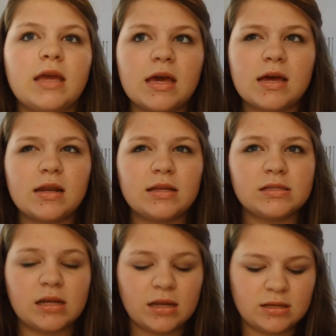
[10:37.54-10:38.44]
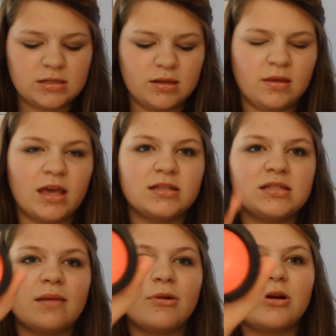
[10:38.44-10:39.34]
and it's going to get
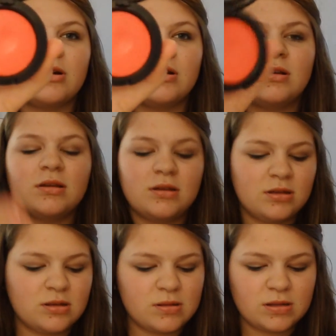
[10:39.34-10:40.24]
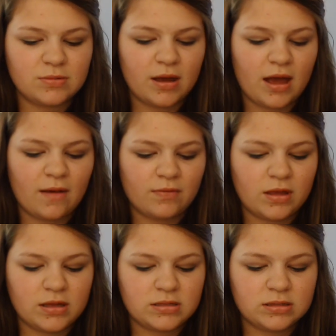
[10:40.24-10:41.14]
summer. That's why I have
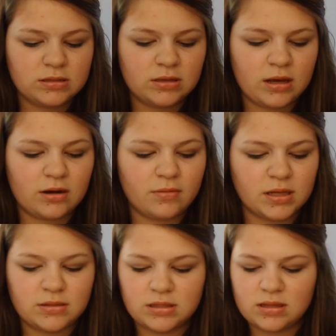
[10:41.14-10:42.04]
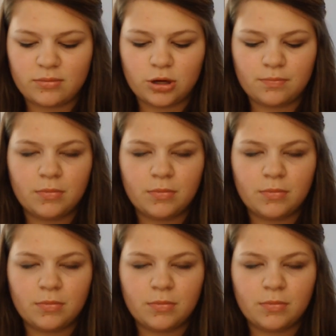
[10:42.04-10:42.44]
this. Kind of reminds me of summer.